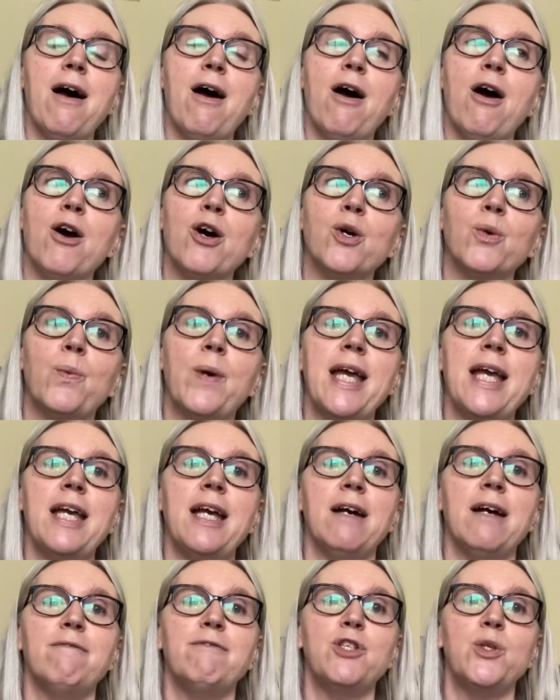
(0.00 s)
Our way
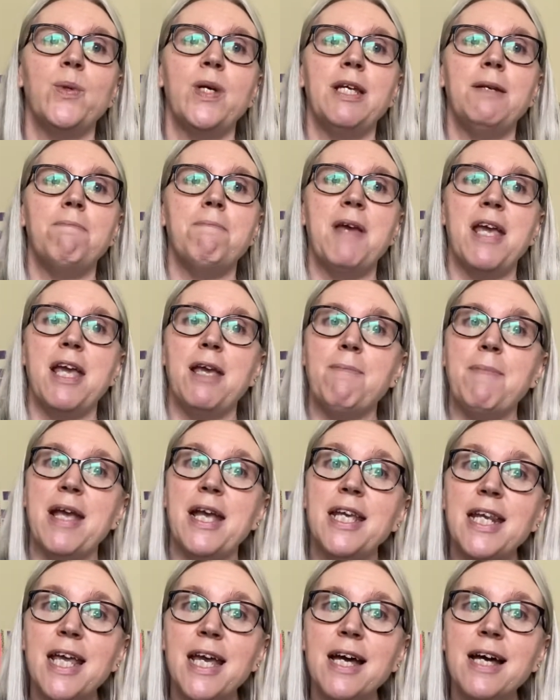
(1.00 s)
of doing May
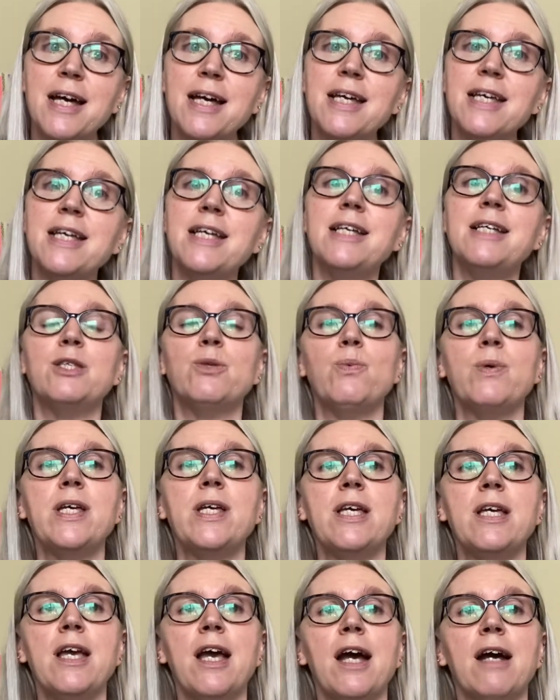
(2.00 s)
Mania is
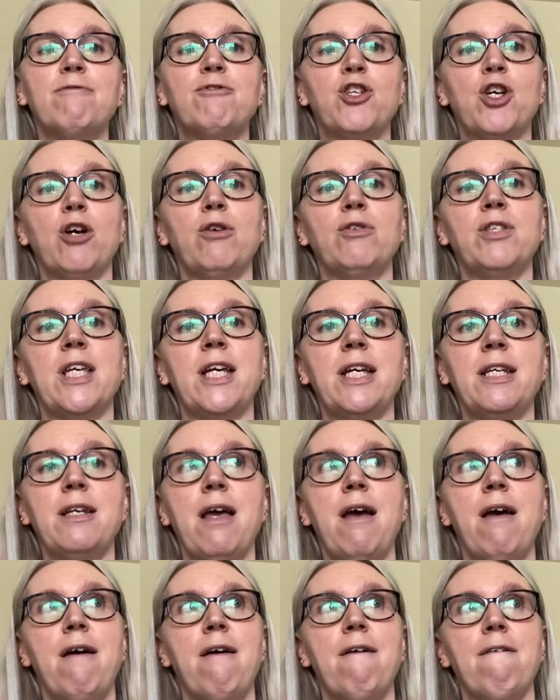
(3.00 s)
we have chosen
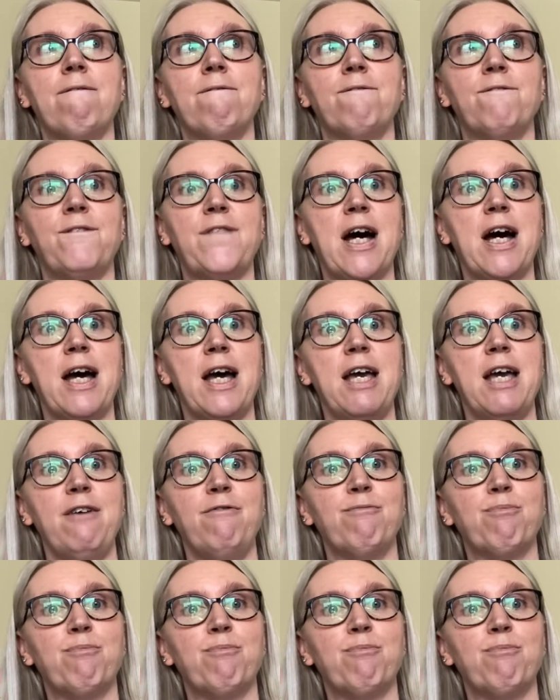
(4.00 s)
5